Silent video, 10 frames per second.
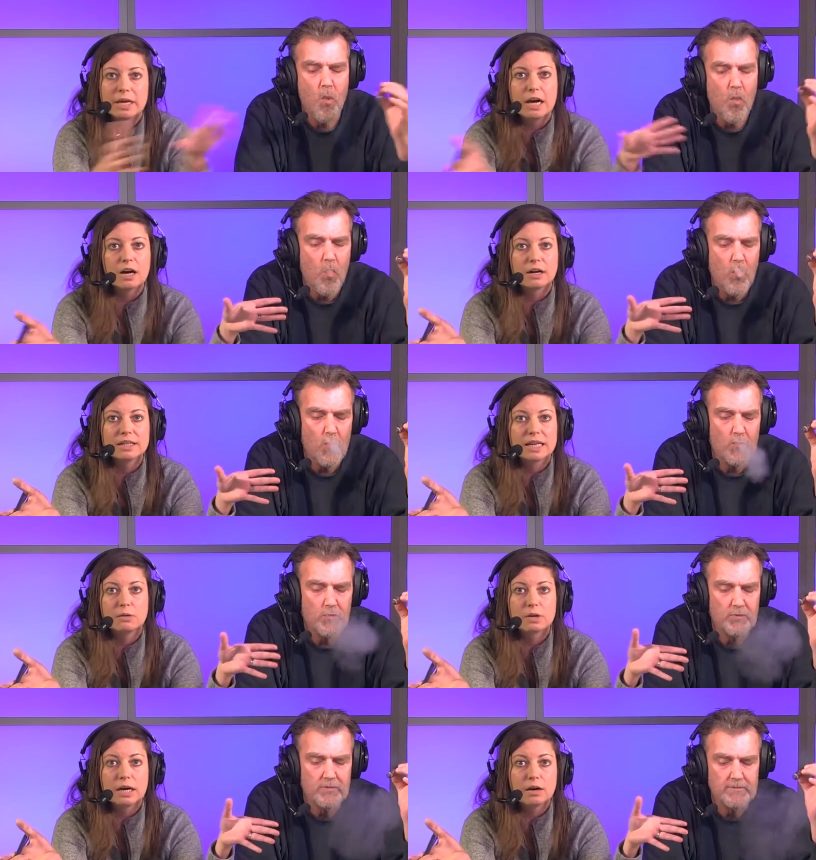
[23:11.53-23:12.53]
Speaker 1: who they are. And,
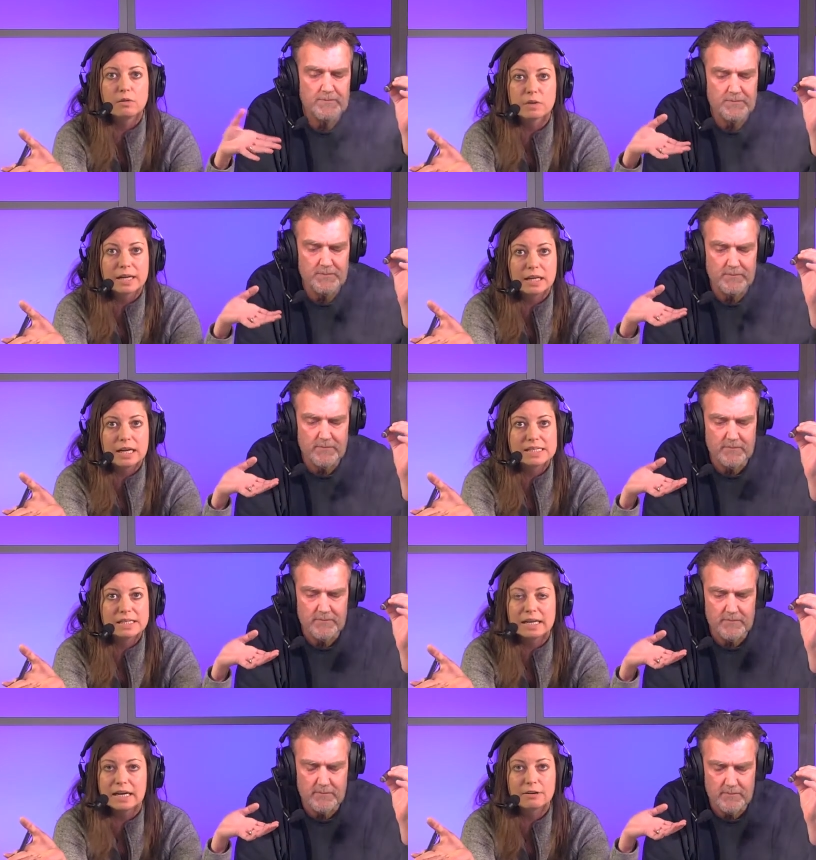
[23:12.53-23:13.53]
like, we're not
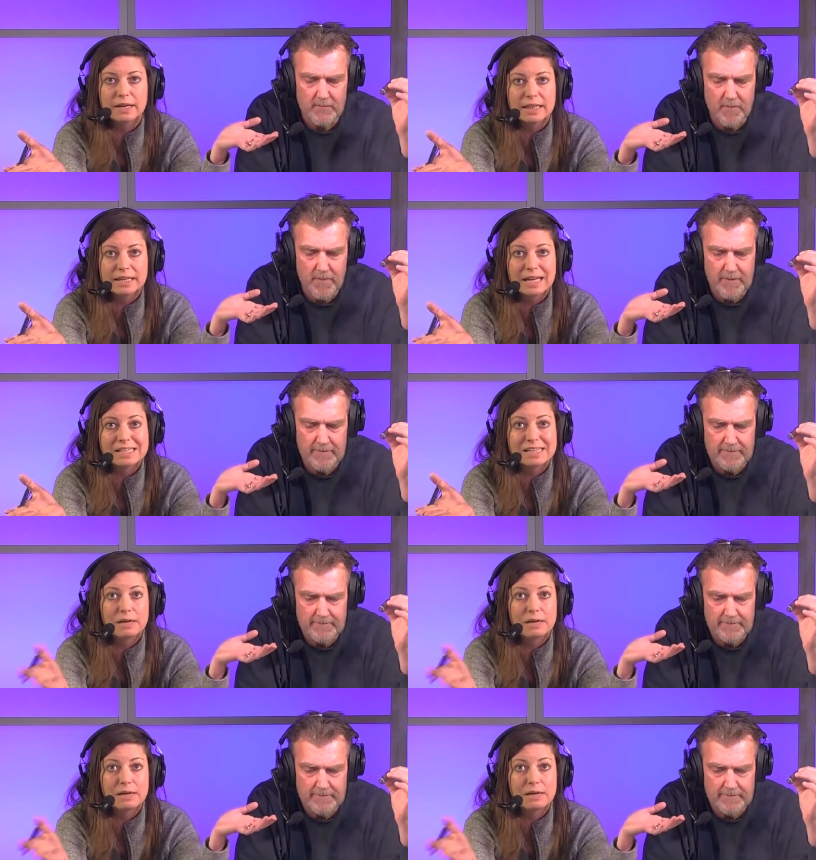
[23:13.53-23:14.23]
overanalyzing that or anything else.